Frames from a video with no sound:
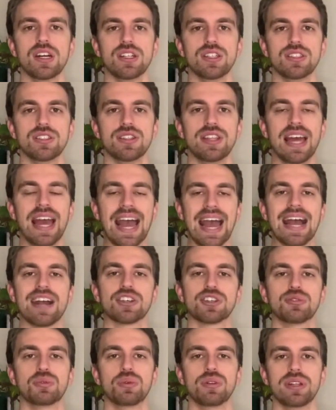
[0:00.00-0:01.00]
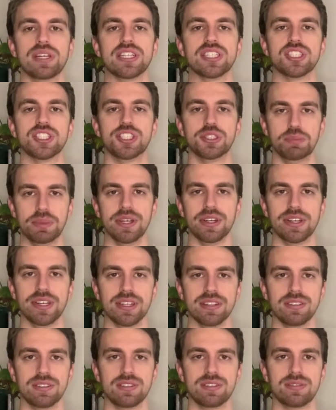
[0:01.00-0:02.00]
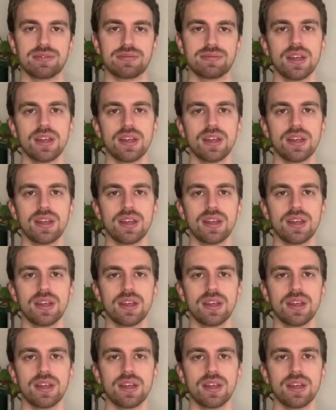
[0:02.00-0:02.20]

to the actual experience.